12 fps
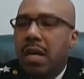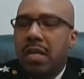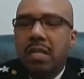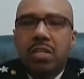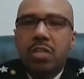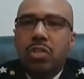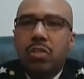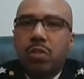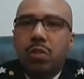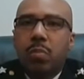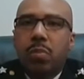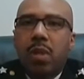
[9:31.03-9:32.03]
in addition
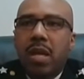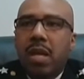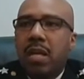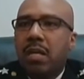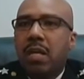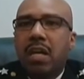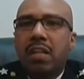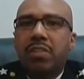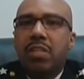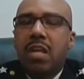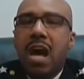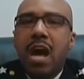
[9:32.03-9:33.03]
to the plan,
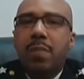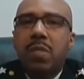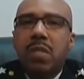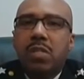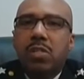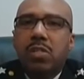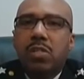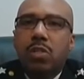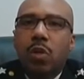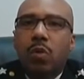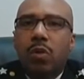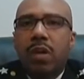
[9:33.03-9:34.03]
the optics, you
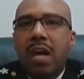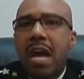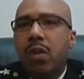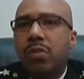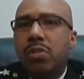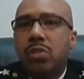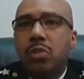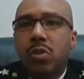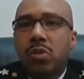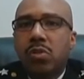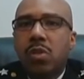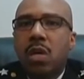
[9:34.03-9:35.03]
know, the, how this
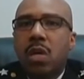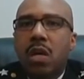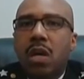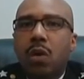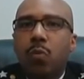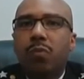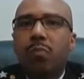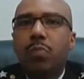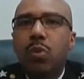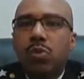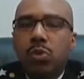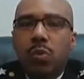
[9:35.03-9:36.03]
looks uh, with
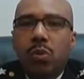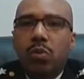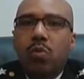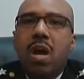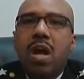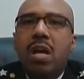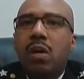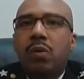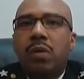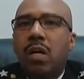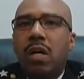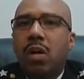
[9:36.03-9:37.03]
boots on the
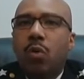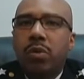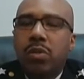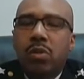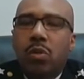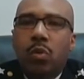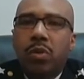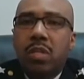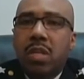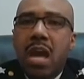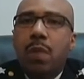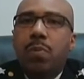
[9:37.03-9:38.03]
ground uh, on the on the
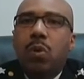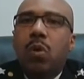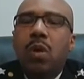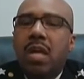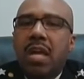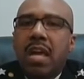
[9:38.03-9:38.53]
Capitol.